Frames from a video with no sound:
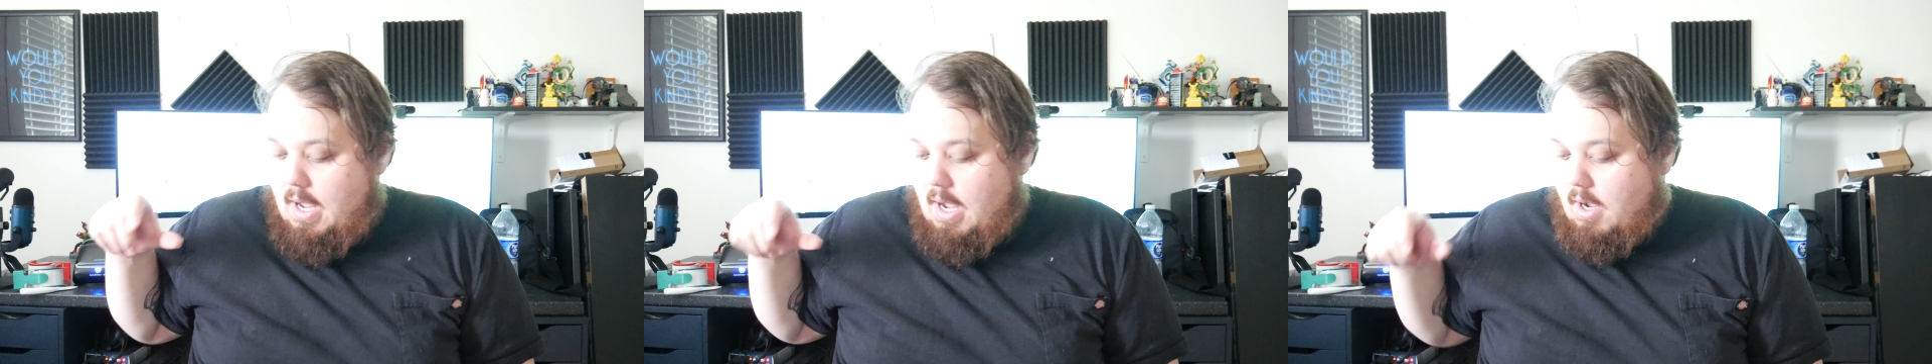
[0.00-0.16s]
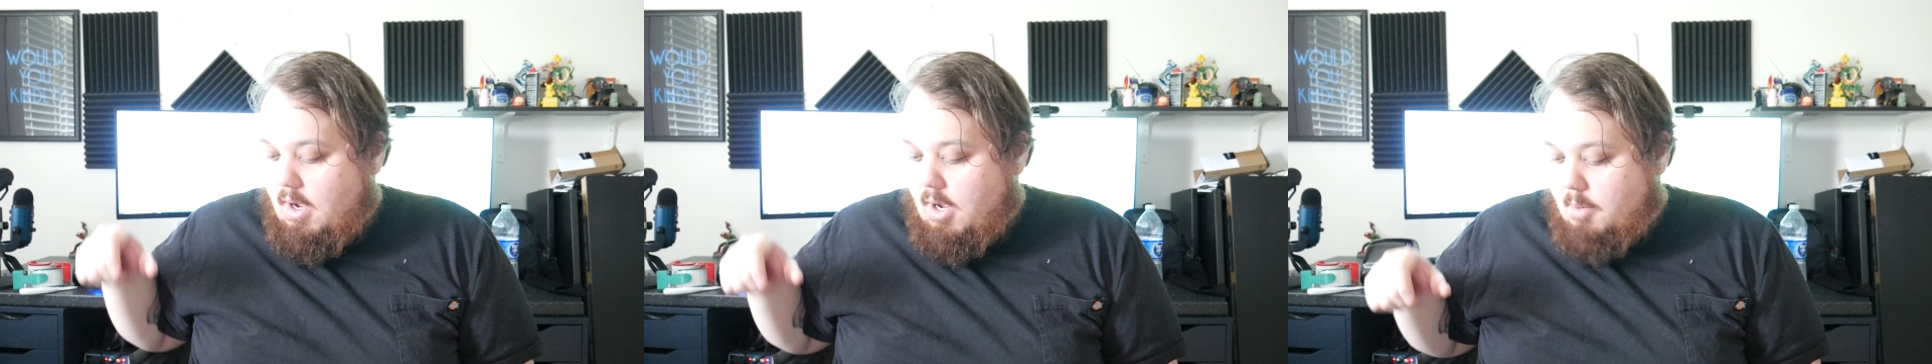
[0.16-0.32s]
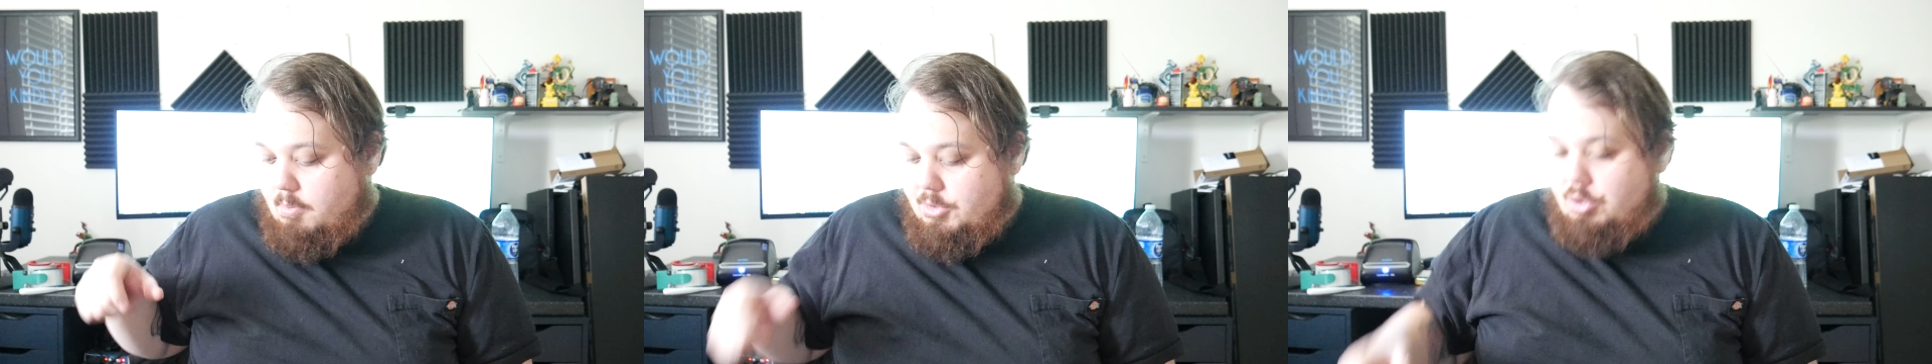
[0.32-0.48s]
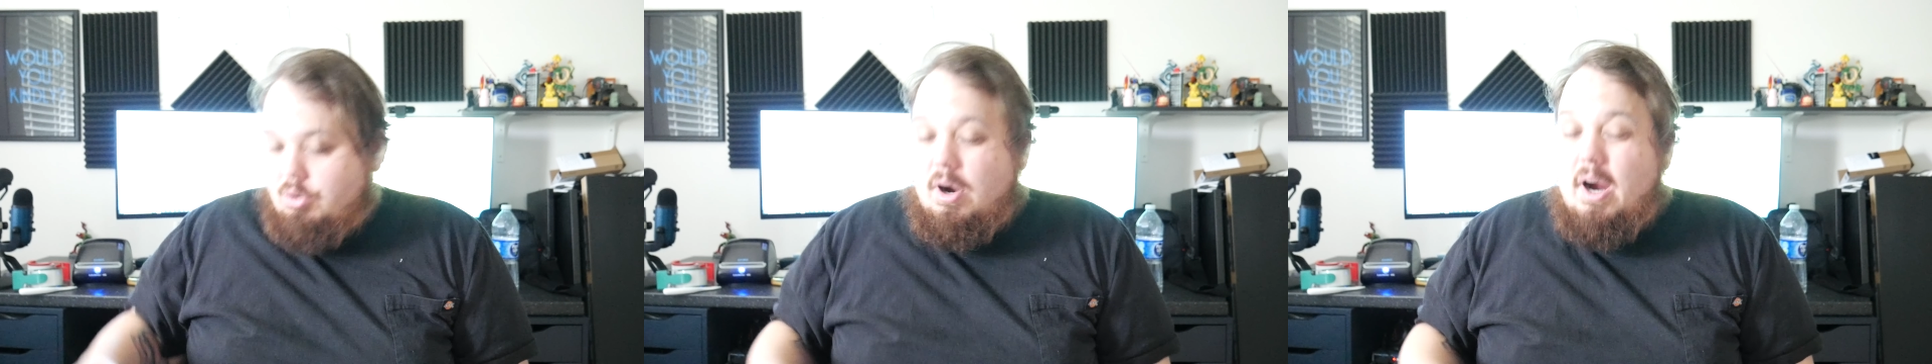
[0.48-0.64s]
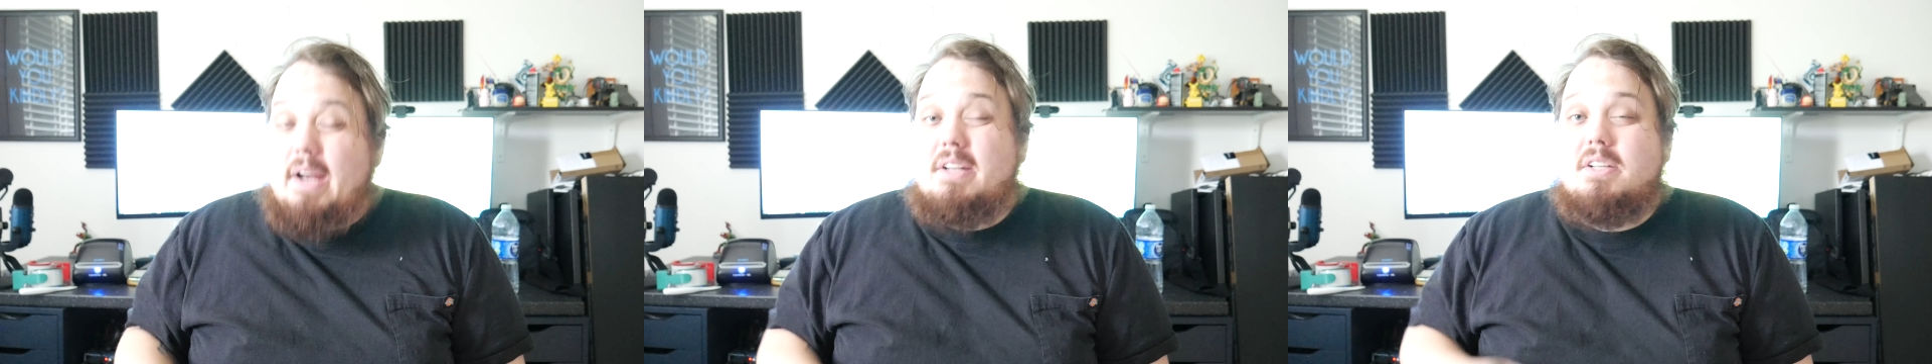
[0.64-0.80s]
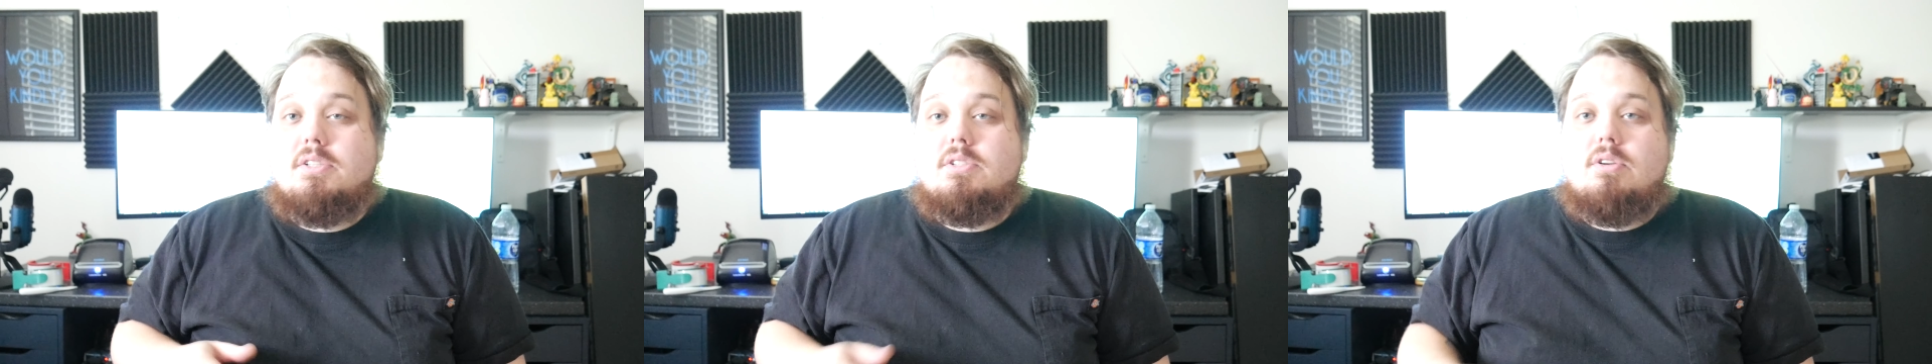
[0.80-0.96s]
I'm
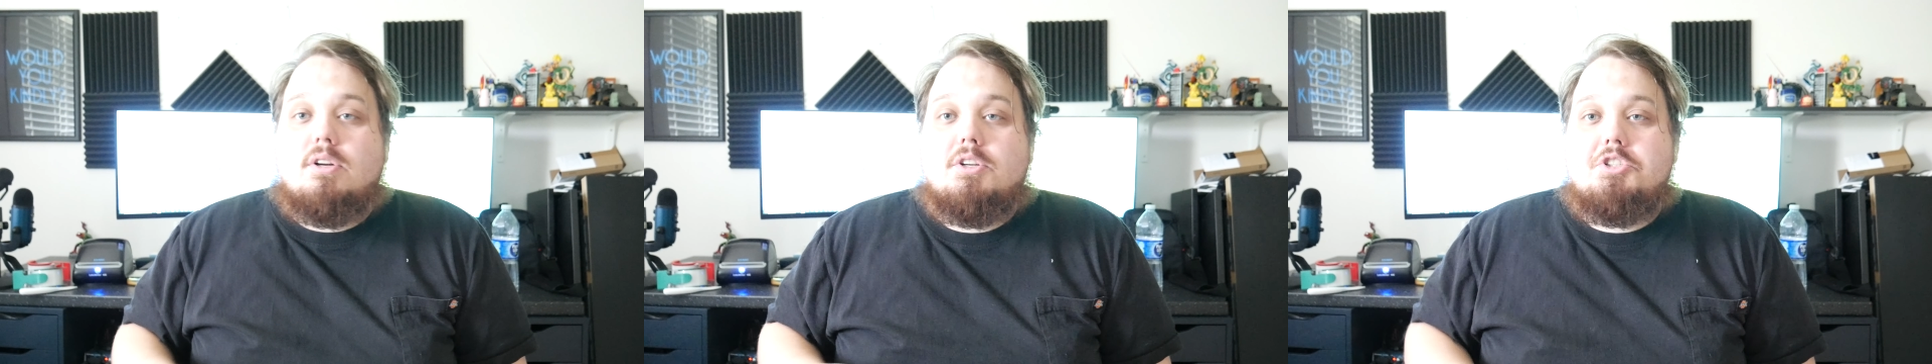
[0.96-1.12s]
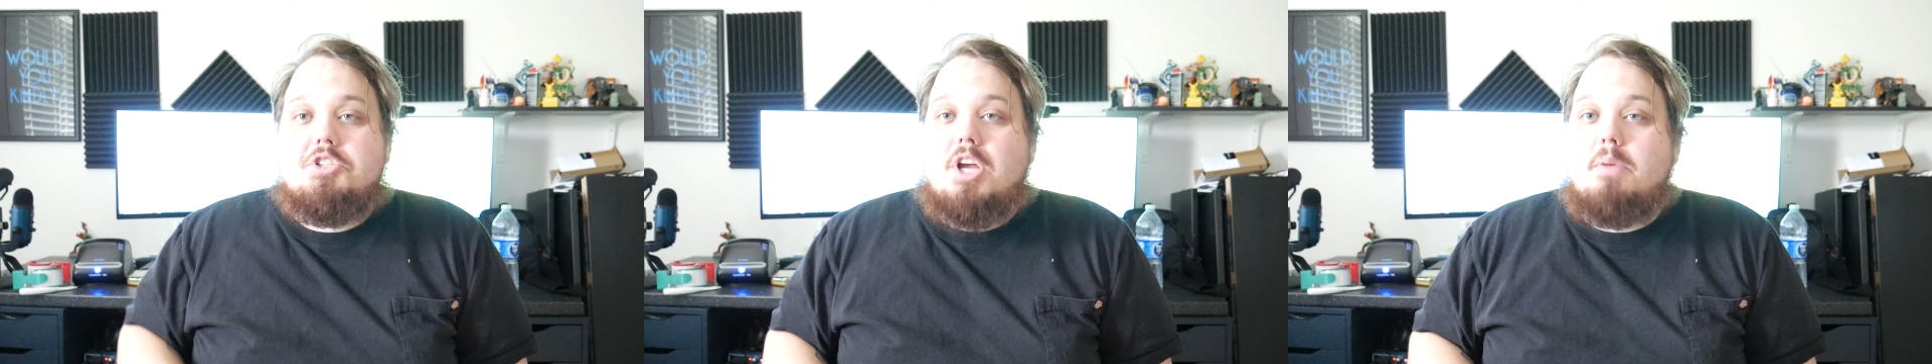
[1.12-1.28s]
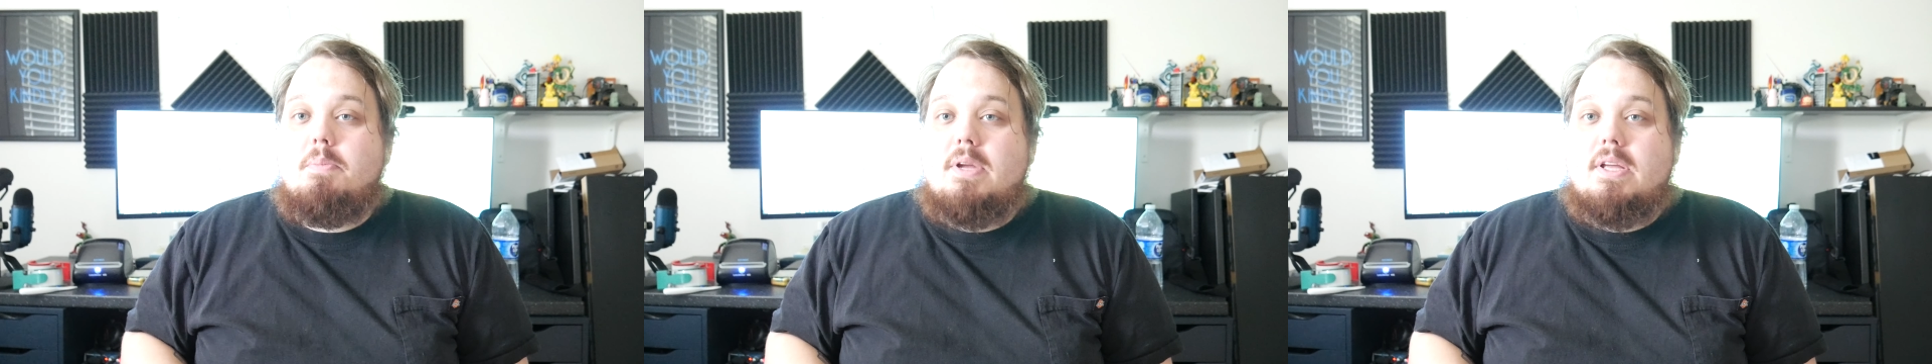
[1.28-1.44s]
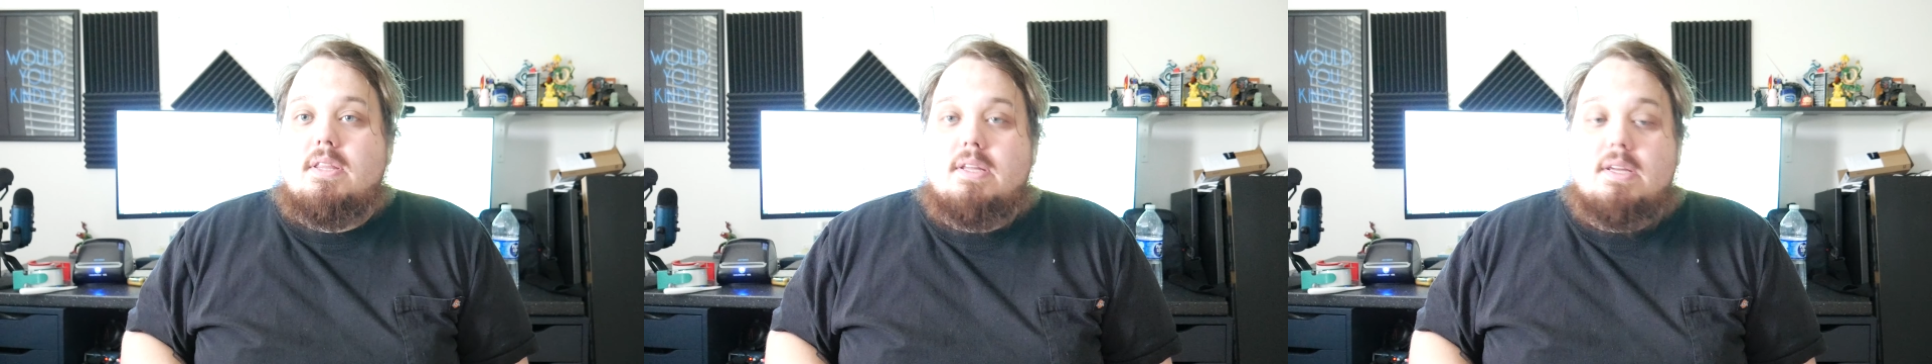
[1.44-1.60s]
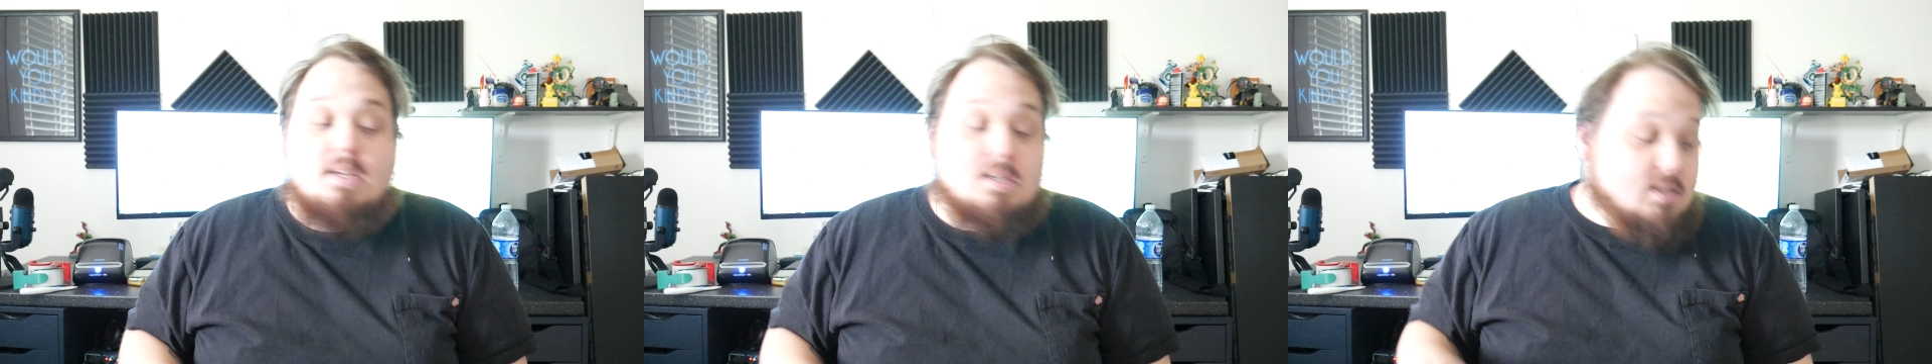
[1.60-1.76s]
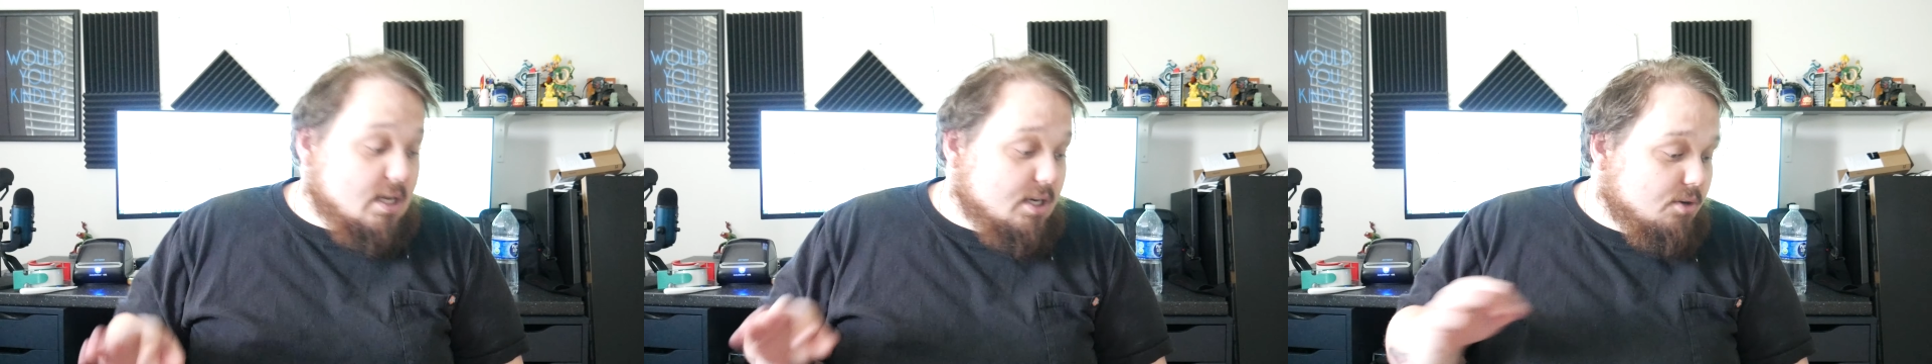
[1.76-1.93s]
trying to start shaping things.